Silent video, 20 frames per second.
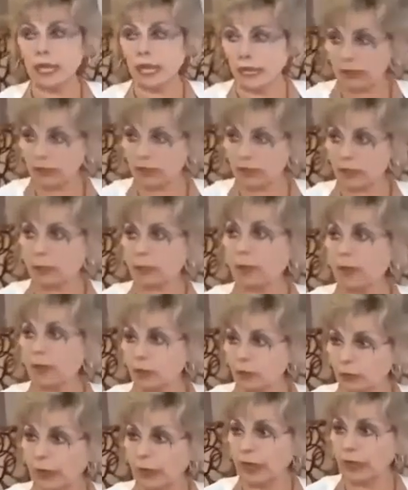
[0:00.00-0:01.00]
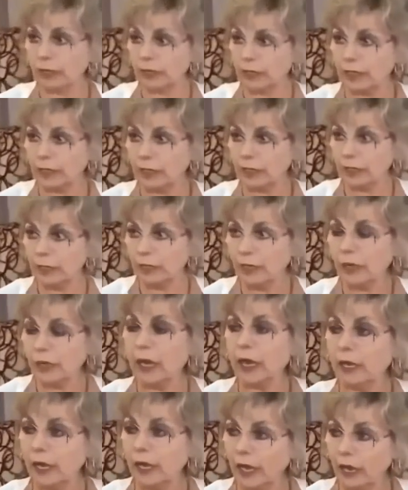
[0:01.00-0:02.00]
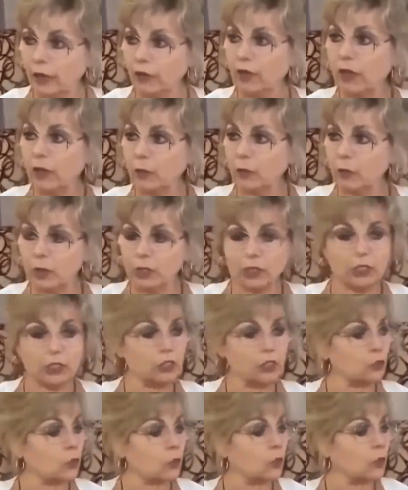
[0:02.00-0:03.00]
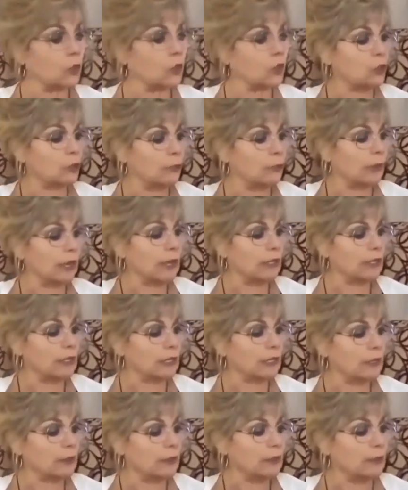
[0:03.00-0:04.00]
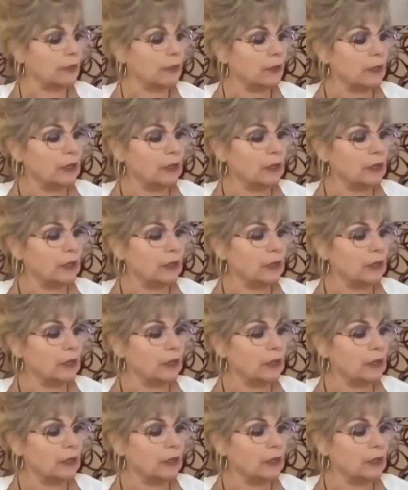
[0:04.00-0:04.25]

attacks upon humanity and how they will control humanity.